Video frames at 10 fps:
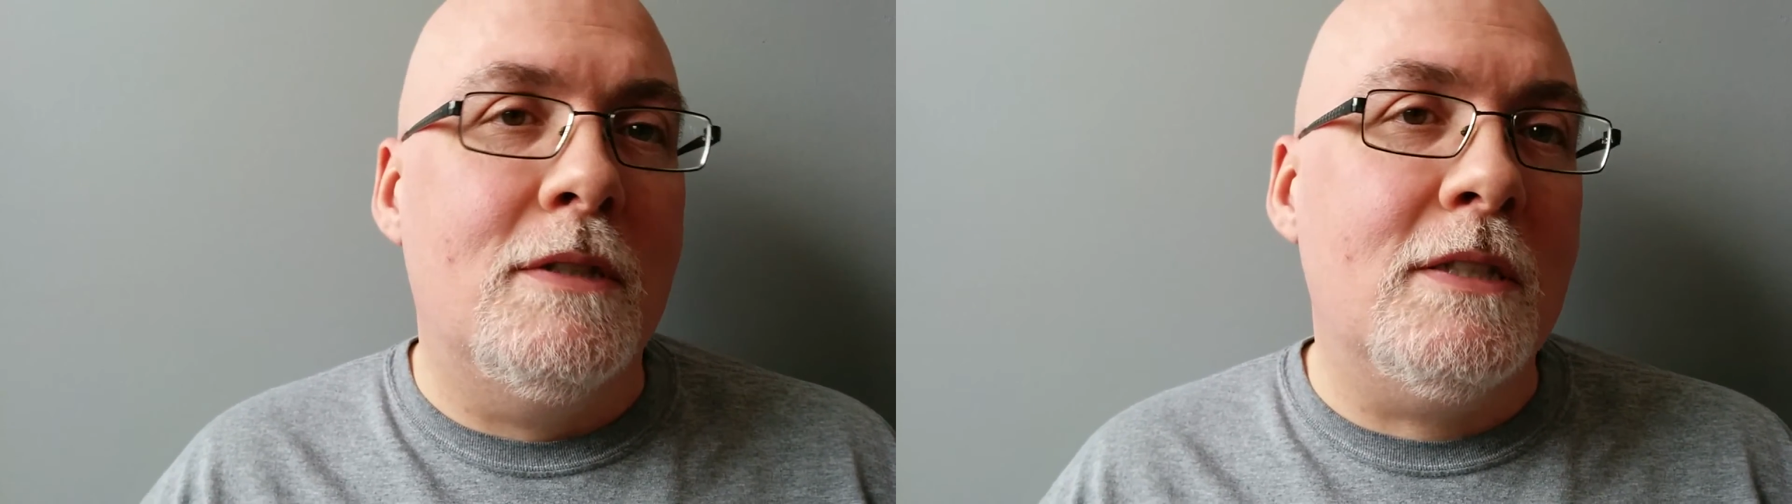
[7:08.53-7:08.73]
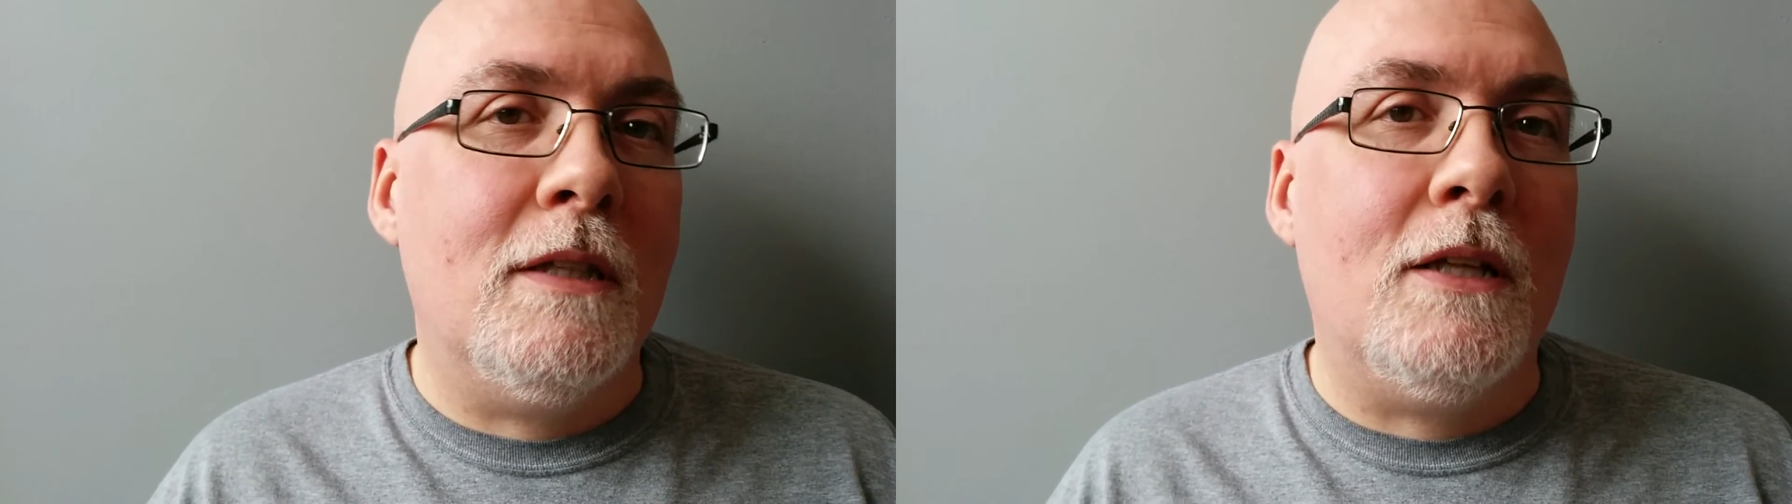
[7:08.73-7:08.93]

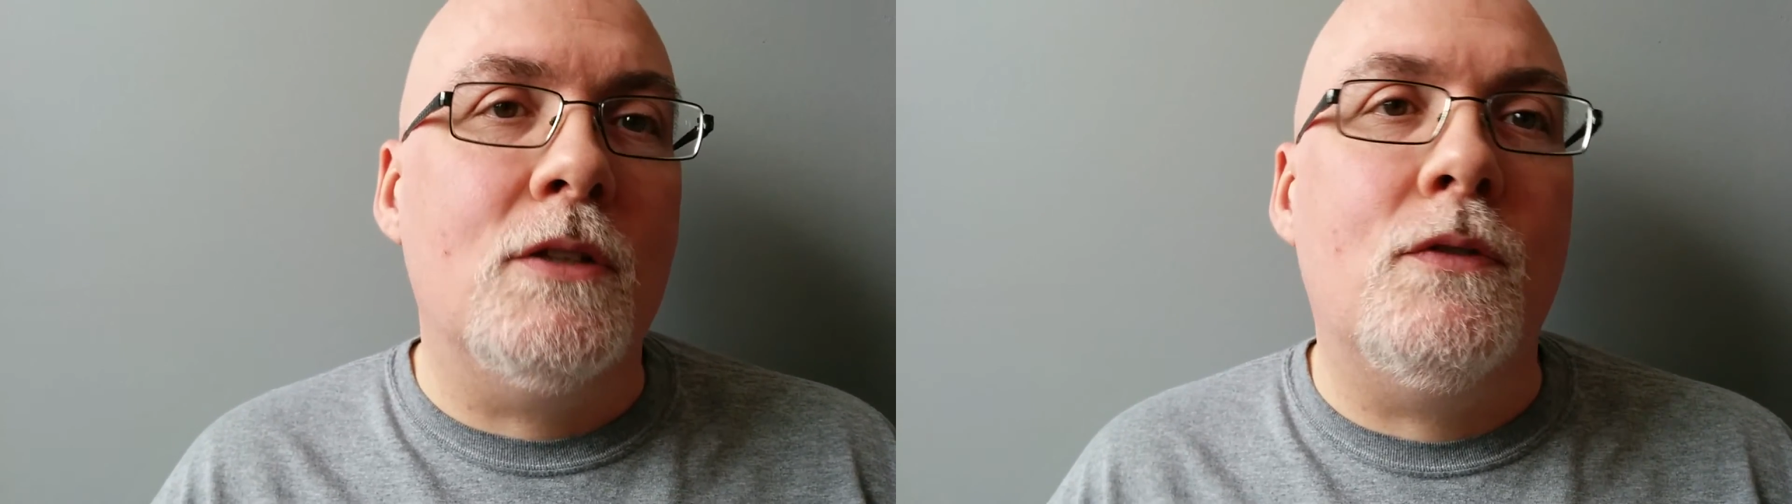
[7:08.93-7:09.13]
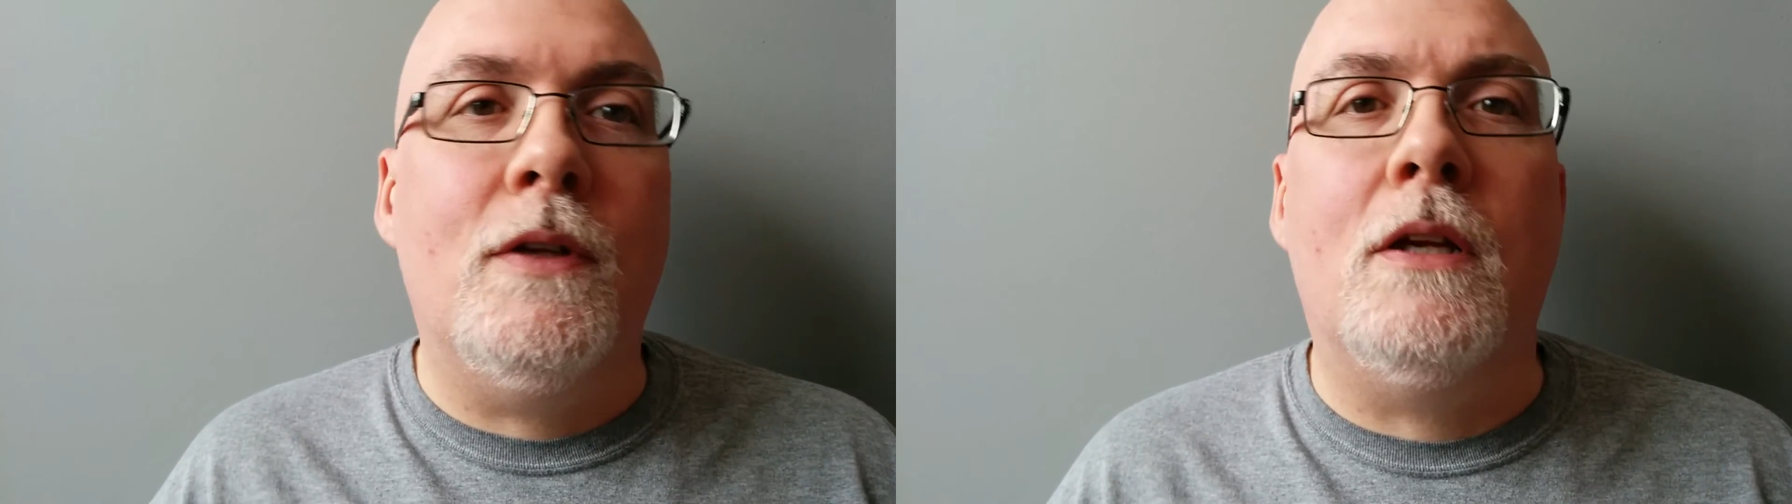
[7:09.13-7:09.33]
dislike
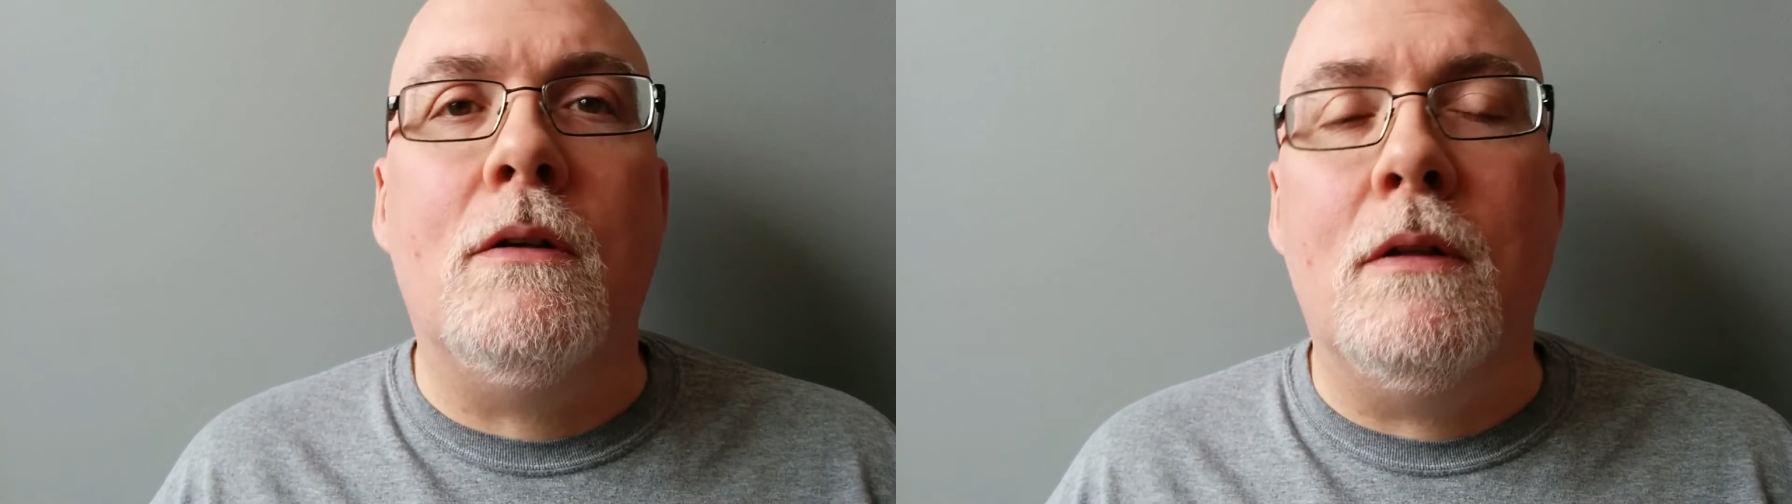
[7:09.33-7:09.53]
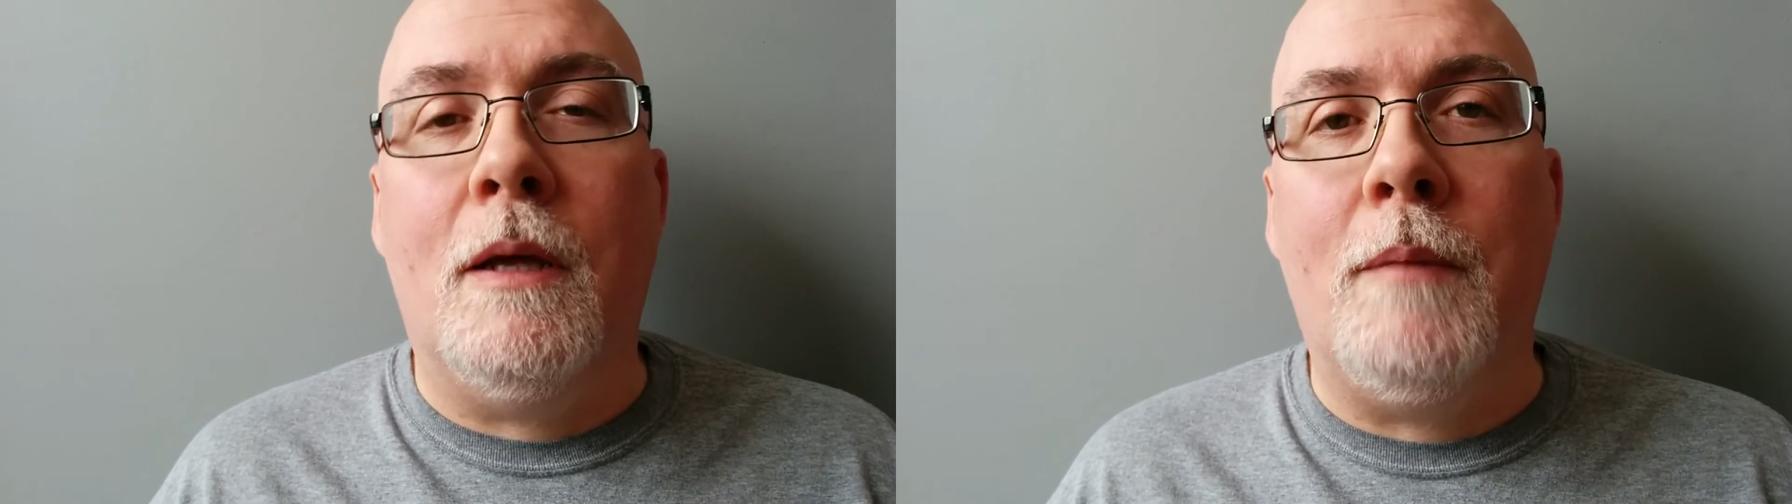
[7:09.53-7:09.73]
this
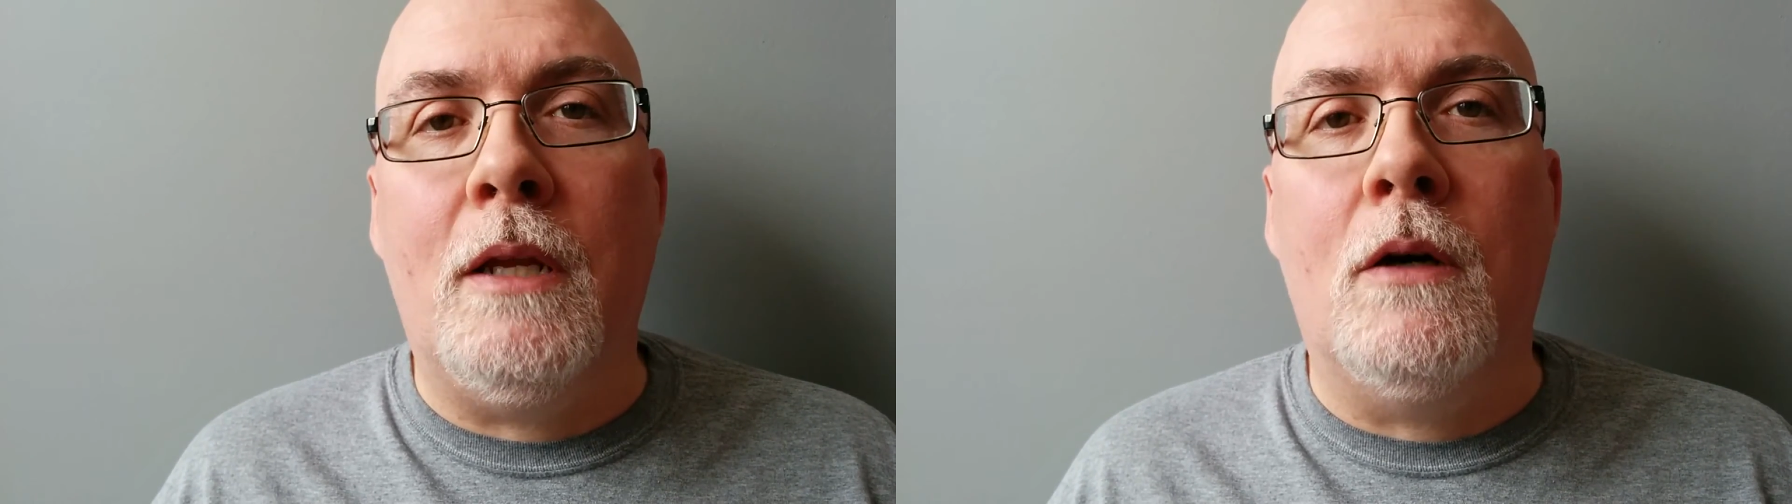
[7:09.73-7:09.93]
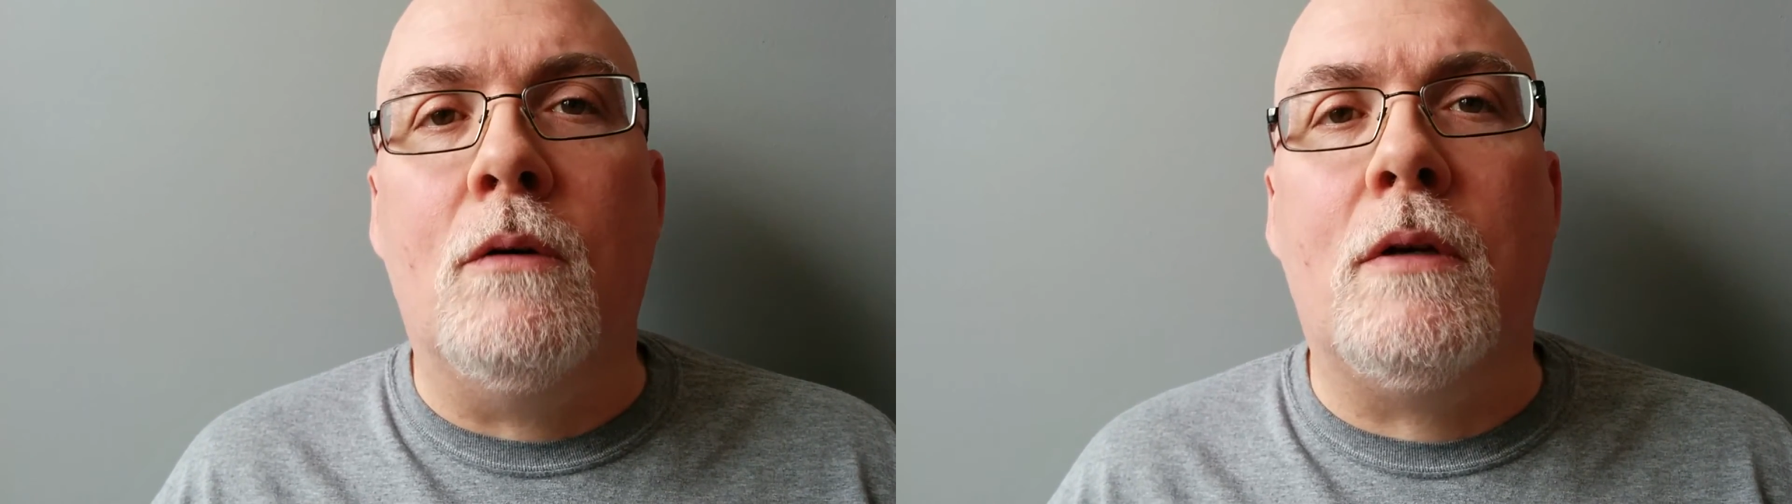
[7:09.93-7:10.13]
video, let
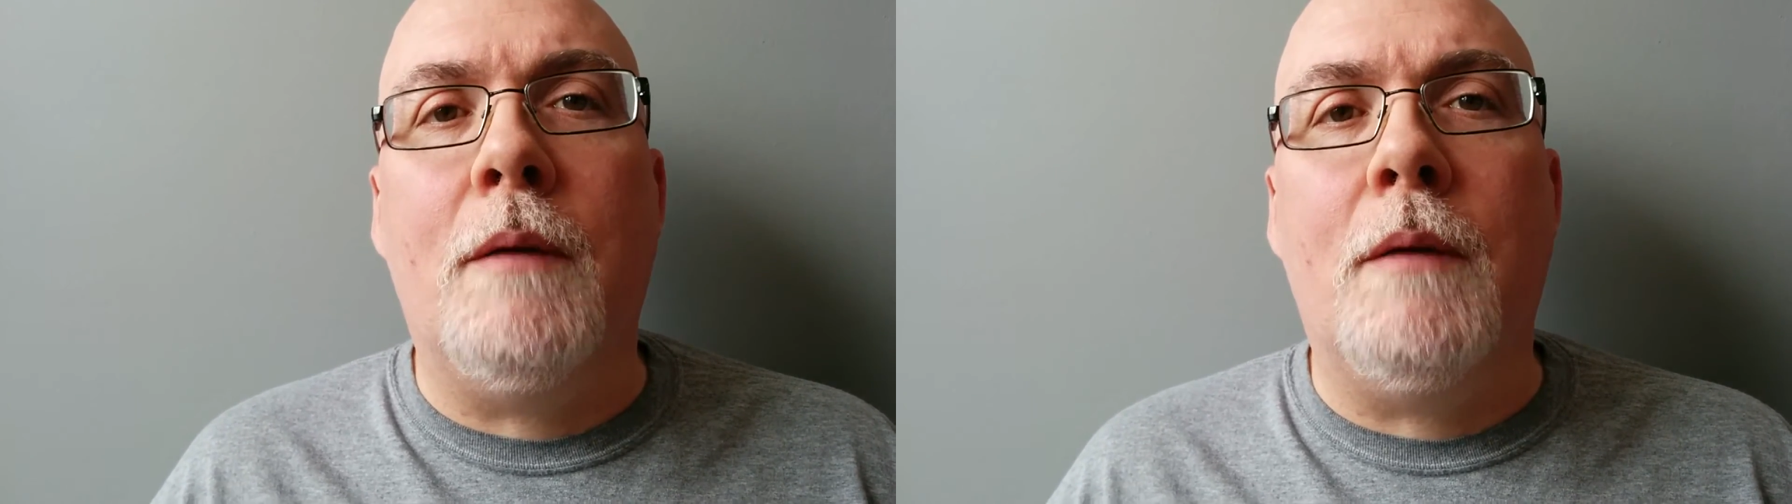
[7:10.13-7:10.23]
me know,